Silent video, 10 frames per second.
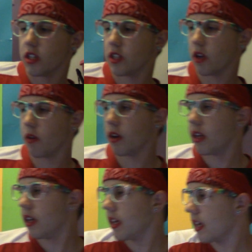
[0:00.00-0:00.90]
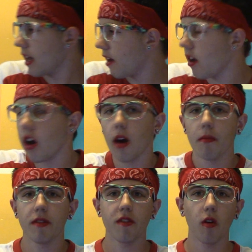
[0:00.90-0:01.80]
So yeah.
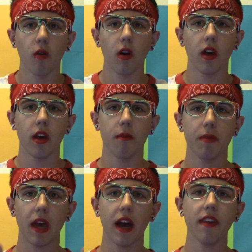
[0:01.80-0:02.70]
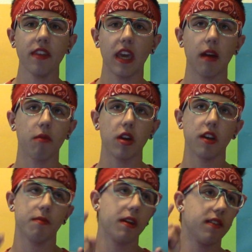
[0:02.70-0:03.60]
Um. So behind the camera
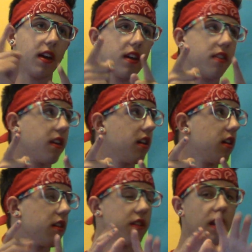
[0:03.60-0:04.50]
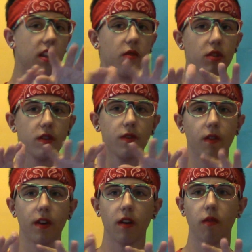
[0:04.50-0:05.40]
is my Sonic the Sonic One Two
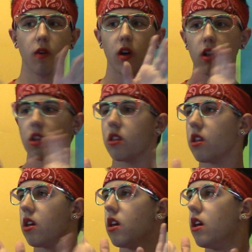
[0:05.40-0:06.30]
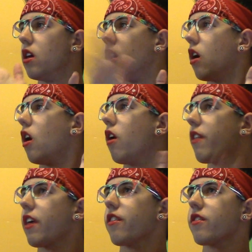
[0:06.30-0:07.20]
Four Five wall and all
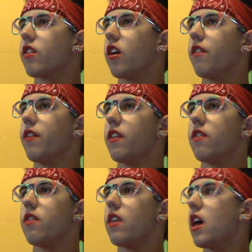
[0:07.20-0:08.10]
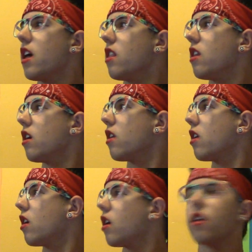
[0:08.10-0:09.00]
that other stuff, and then
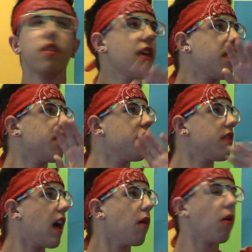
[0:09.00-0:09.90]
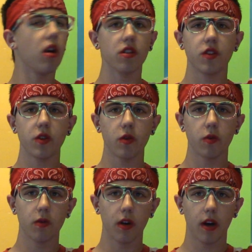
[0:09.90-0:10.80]
then that wall
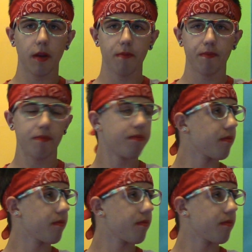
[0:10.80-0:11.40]
to um.